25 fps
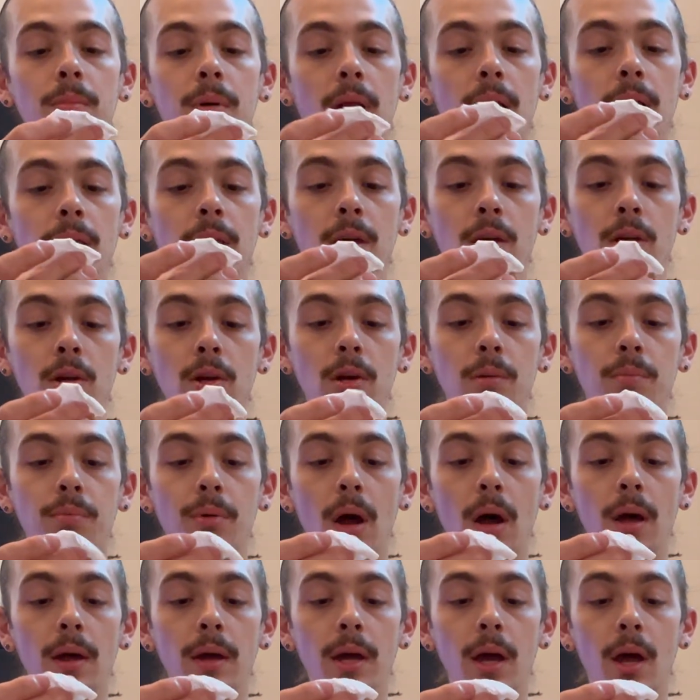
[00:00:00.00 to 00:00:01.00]
But I think you could
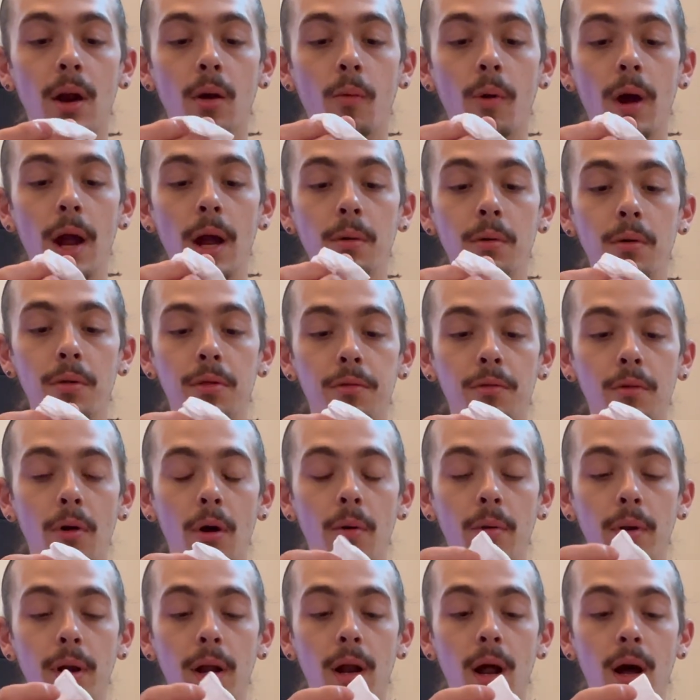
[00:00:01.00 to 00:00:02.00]
probably get away with
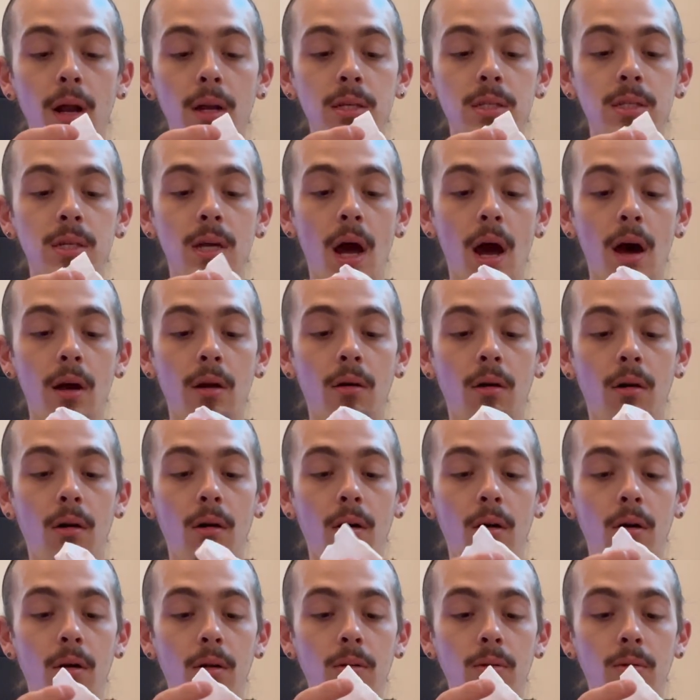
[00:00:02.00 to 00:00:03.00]
throwing it on a Scott
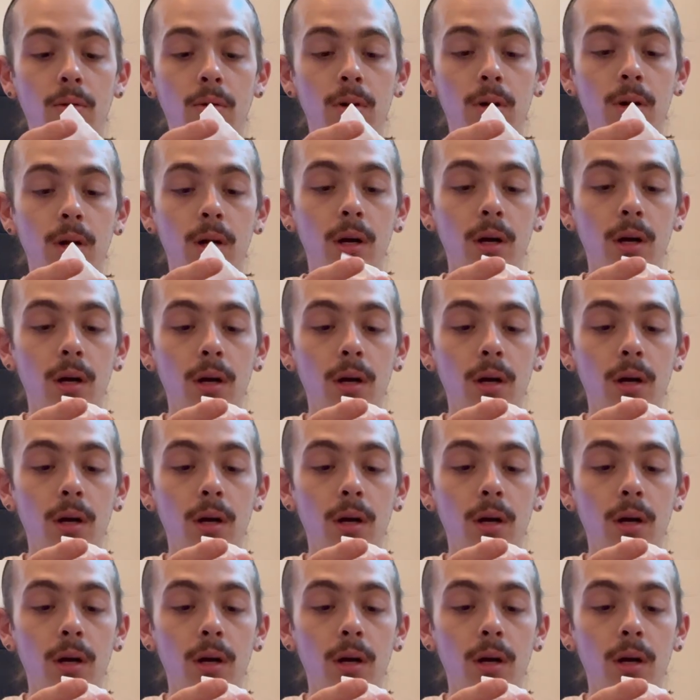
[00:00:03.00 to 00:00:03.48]
Hall or